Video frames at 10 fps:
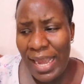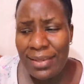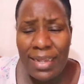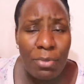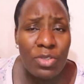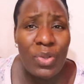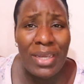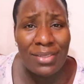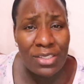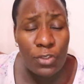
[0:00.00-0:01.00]
think I'm going to
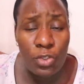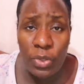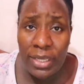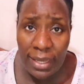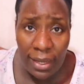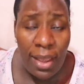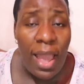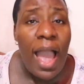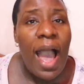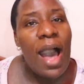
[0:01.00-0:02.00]
end this video here.
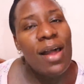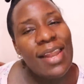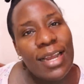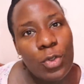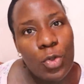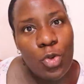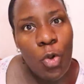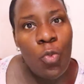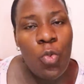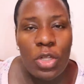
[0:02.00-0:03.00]
I'd like to
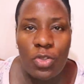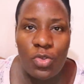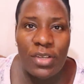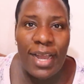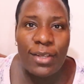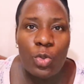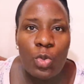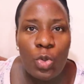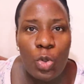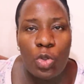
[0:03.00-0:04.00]
know what you guys
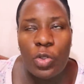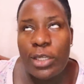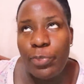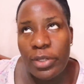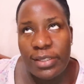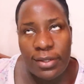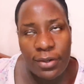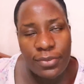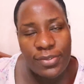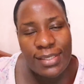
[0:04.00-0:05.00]
do to keep
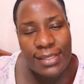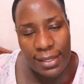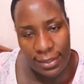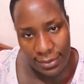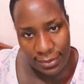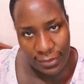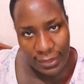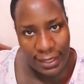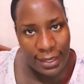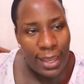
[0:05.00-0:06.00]
yourself sane,
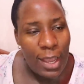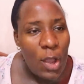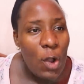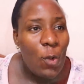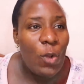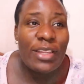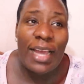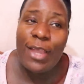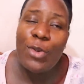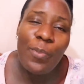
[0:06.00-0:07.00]
okay?
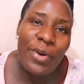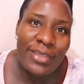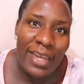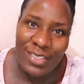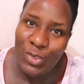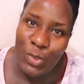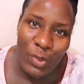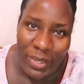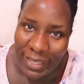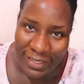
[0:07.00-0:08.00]
What are you mothers
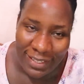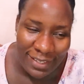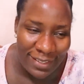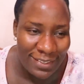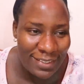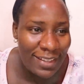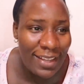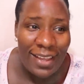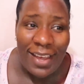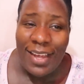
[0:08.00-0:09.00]
doing,
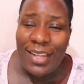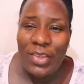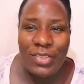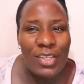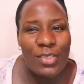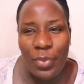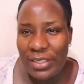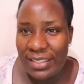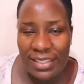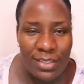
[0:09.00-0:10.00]
okay? Not just
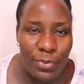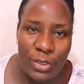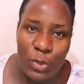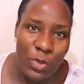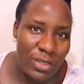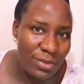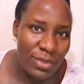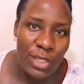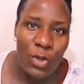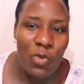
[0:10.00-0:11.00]
mothers, anybody who is
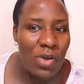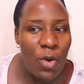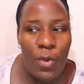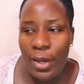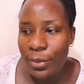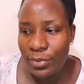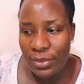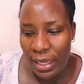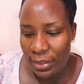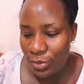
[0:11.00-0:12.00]
really
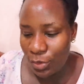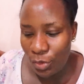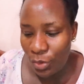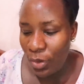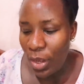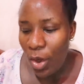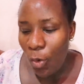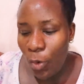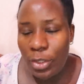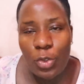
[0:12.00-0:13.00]
overwhelmed and, you know,
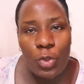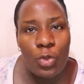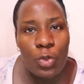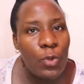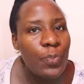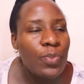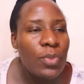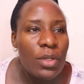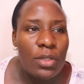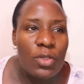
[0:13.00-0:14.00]
what do you do?
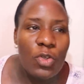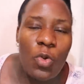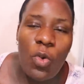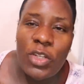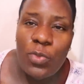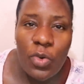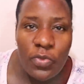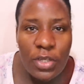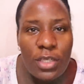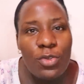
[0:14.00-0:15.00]
Do you watch
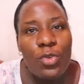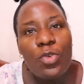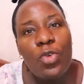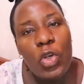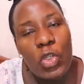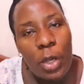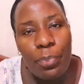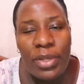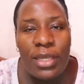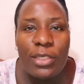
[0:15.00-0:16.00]
movies? Do you go
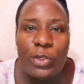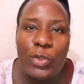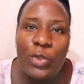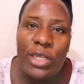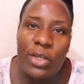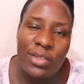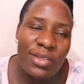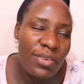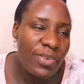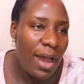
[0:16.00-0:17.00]
shopping? Do you take
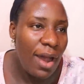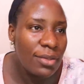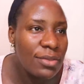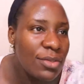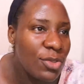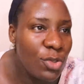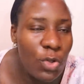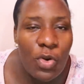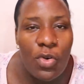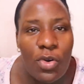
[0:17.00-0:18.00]
yourself out? Do
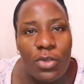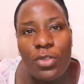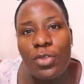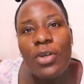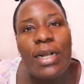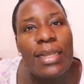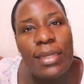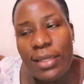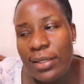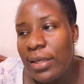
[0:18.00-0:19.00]
you cook? Do you
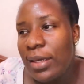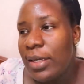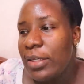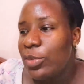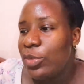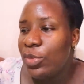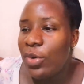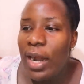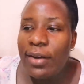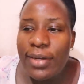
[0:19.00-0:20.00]
clean? Do
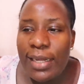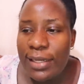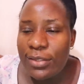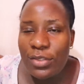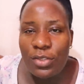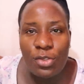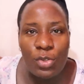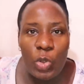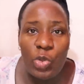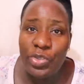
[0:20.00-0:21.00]
you arrange?
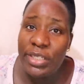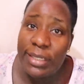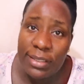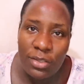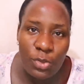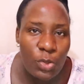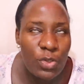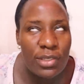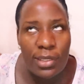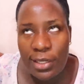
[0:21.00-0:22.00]
Do you read? Do
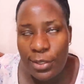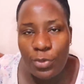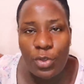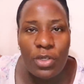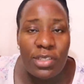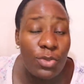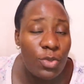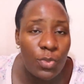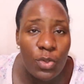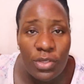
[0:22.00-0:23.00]
you sleep? Do you listen
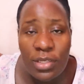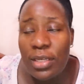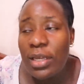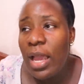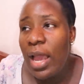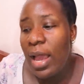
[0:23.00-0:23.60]
to music?